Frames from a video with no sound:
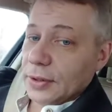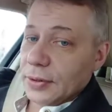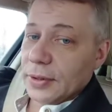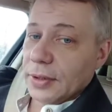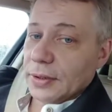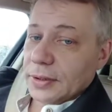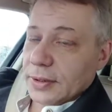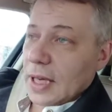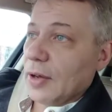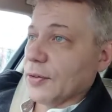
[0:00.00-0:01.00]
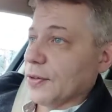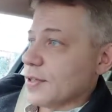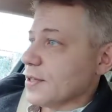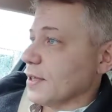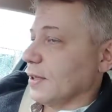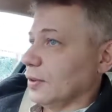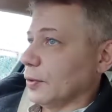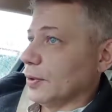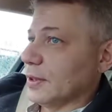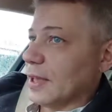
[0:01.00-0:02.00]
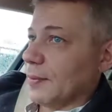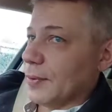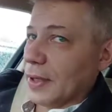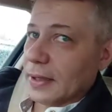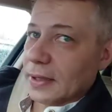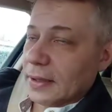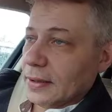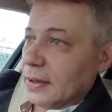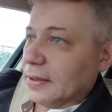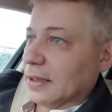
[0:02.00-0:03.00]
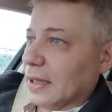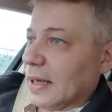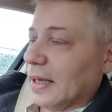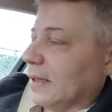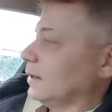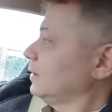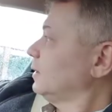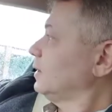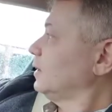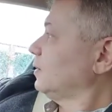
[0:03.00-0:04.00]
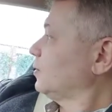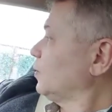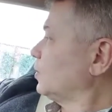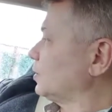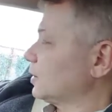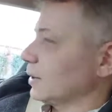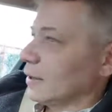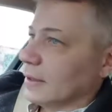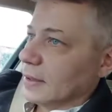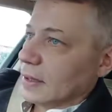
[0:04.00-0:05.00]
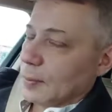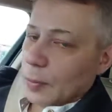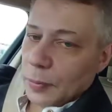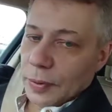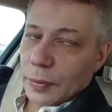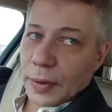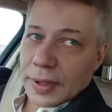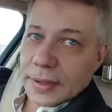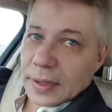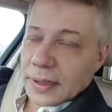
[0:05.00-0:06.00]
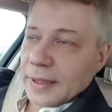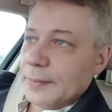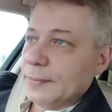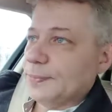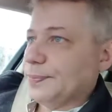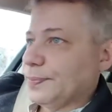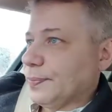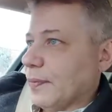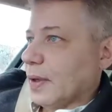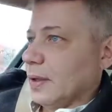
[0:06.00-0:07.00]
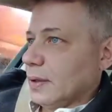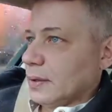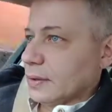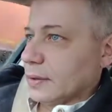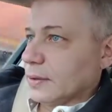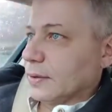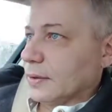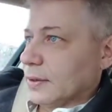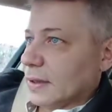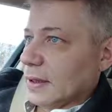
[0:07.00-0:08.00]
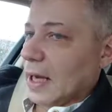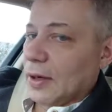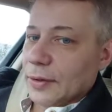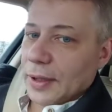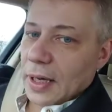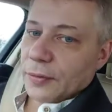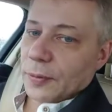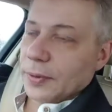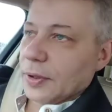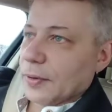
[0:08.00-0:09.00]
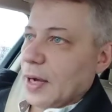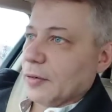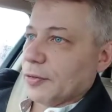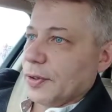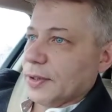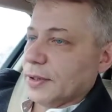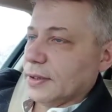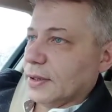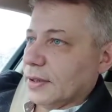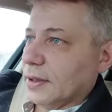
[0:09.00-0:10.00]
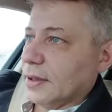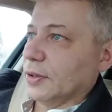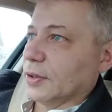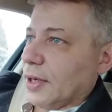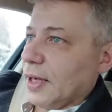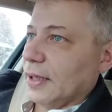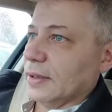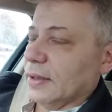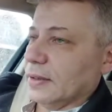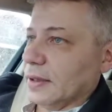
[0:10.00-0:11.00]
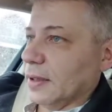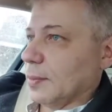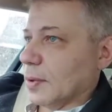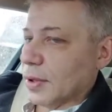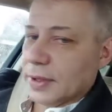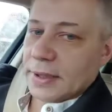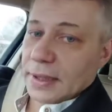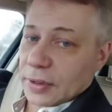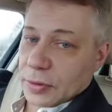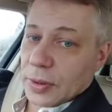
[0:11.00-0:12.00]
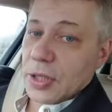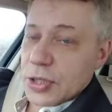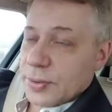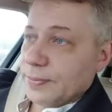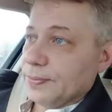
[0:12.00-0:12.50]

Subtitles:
So in the south, it's doing the same thing, a delay, of course, a week delay. So it's still counting down for when the ground freezes and the Ukrainian and Mercs get crushed.